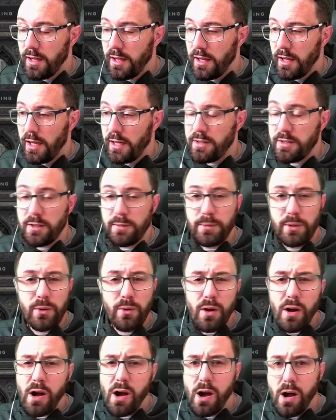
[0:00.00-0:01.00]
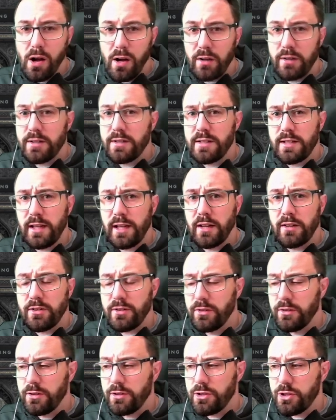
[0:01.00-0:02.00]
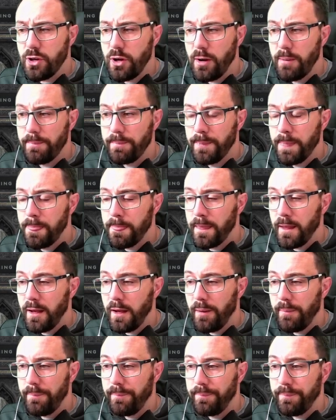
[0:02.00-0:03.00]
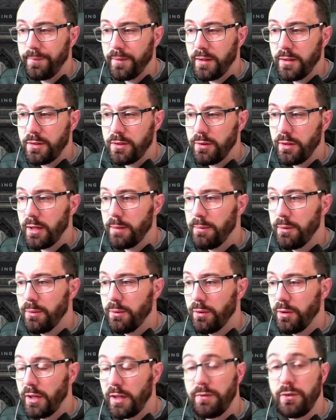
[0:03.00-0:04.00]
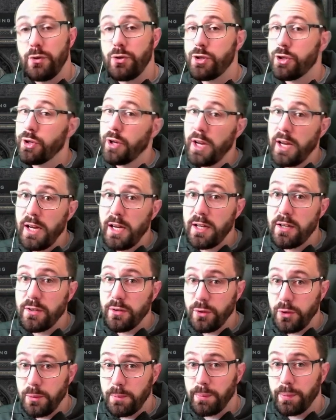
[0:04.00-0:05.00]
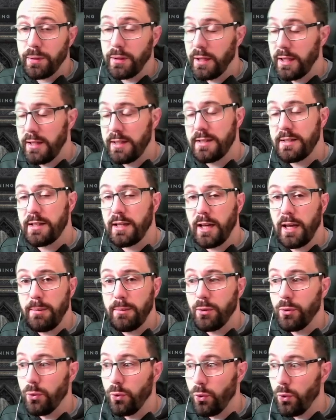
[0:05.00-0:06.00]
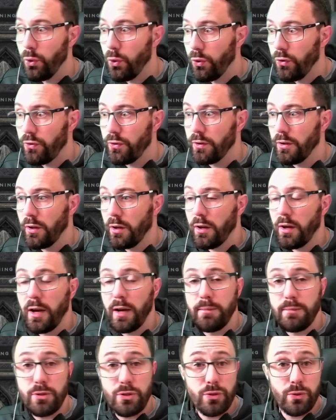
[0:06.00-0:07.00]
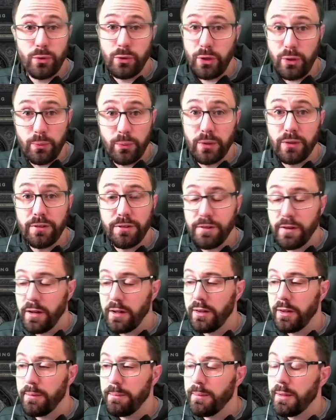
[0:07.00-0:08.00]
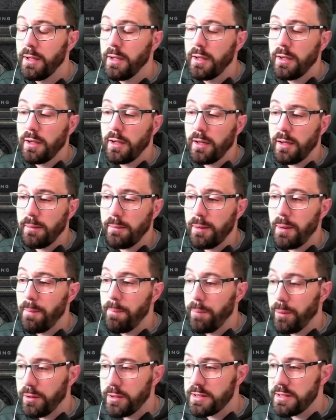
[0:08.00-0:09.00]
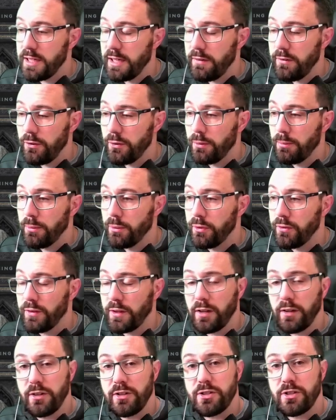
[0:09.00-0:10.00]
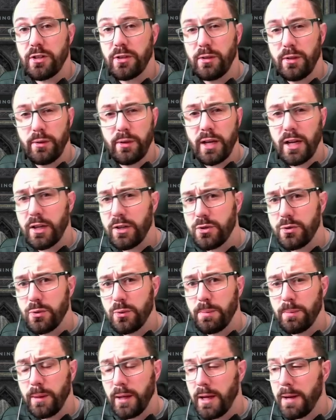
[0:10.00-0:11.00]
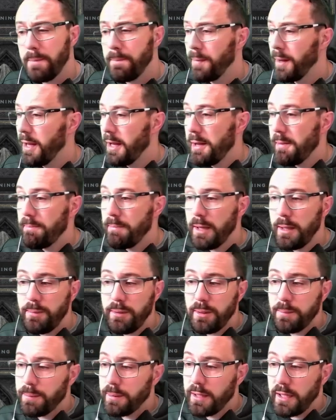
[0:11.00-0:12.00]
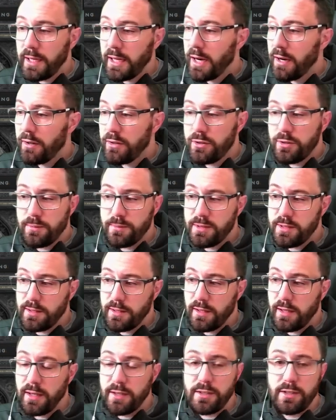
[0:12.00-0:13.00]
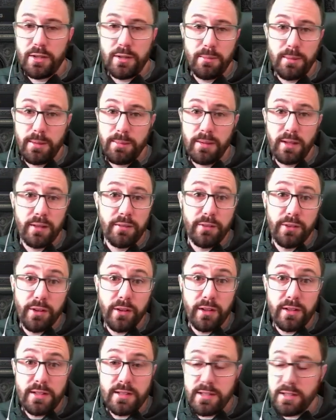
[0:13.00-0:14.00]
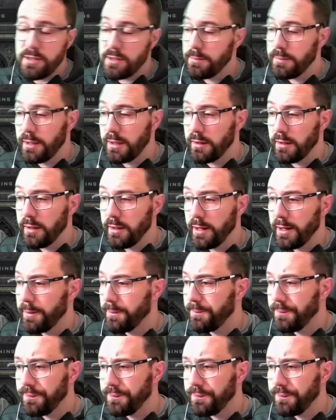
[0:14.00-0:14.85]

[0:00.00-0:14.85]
it's going to be quite hard to get a Sunder charm. Don't get me wrong, if you trade or you play this game an awful lot, I'm sure you will find them. But if you're more of a kind of solo casual player, maybe you play a character up to, I don't know, maybe level 90, something like that,